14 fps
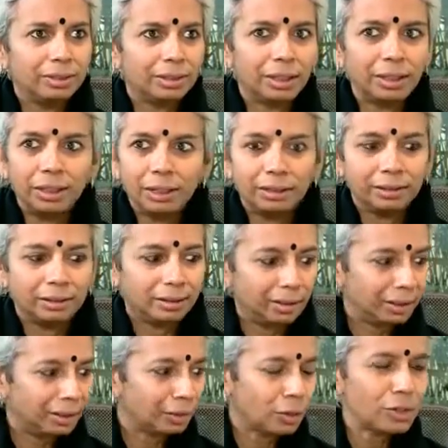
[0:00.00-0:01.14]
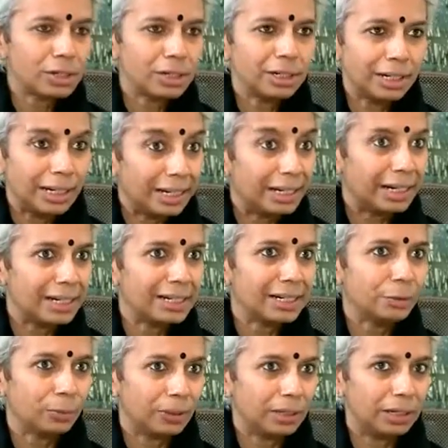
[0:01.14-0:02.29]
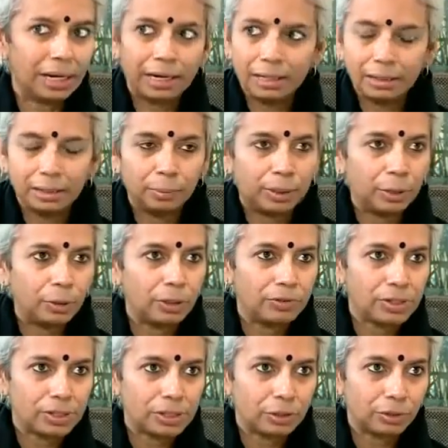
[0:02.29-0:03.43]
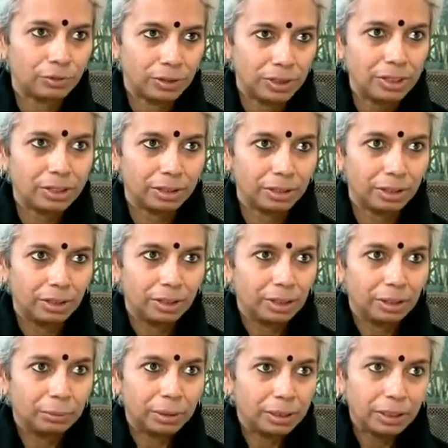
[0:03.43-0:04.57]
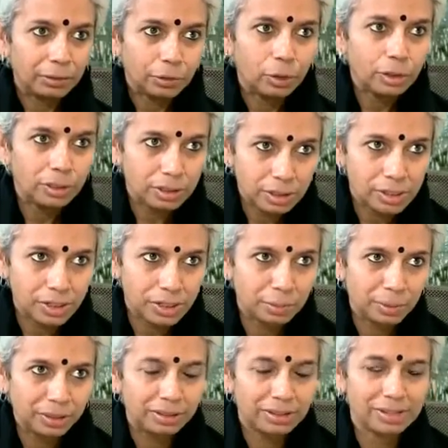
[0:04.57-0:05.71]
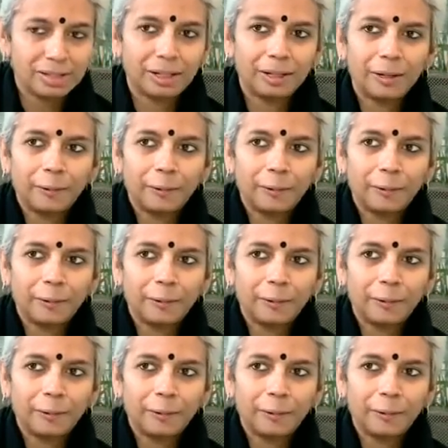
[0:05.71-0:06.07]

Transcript: they are constantly engaging with the land and the biodiversity of the region, but they were not the decision makers.